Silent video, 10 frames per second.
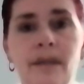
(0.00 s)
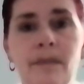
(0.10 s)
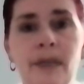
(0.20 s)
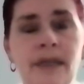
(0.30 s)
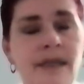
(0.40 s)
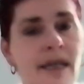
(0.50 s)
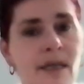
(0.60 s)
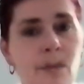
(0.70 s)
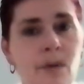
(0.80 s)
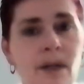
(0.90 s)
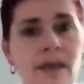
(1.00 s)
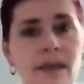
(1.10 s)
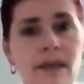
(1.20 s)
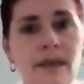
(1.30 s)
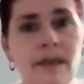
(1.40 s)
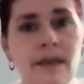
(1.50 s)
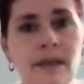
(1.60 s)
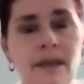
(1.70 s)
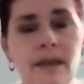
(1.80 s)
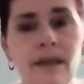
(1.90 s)
But it takes
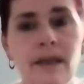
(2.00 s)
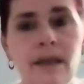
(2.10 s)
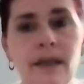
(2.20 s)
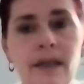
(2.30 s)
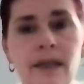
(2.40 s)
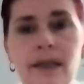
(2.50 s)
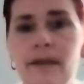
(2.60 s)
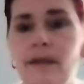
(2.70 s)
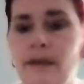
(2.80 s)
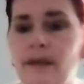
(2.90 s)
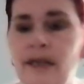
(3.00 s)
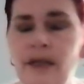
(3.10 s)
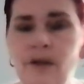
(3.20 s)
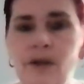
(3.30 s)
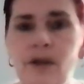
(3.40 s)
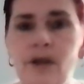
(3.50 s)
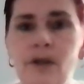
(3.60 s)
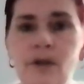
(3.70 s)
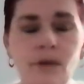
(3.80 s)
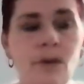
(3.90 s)
practice, and it teaches
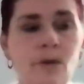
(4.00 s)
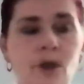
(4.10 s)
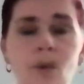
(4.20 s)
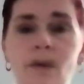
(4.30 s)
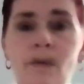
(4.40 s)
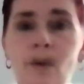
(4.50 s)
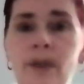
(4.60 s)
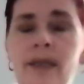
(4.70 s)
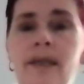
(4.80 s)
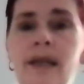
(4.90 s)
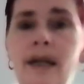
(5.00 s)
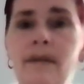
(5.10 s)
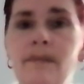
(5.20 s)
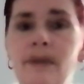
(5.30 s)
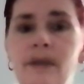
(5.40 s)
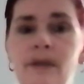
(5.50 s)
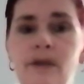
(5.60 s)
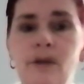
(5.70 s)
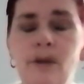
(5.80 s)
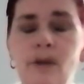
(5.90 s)
us not to avoid that,
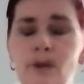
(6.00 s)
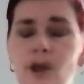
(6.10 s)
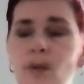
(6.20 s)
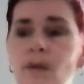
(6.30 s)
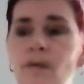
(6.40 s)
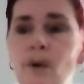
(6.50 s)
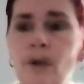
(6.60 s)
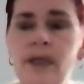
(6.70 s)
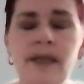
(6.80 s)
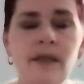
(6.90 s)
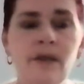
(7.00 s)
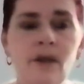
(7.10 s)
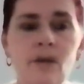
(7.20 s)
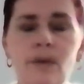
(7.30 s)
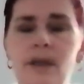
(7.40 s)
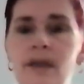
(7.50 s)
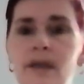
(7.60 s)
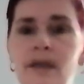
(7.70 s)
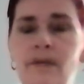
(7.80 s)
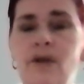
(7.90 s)
not to avoid those
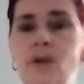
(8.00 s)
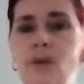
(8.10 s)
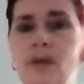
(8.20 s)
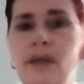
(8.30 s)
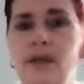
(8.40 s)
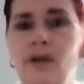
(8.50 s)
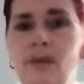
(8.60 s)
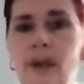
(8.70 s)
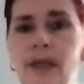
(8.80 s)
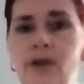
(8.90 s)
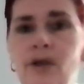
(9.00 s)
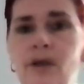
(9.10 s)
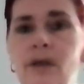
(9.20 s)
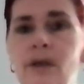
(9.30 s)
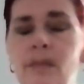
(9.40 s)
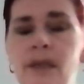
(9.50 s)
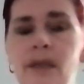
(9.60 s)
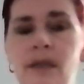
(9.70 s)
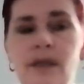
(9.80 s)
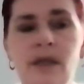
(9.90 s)
difficult situations,
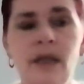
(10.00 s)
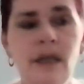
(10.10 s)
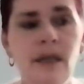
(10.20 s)
because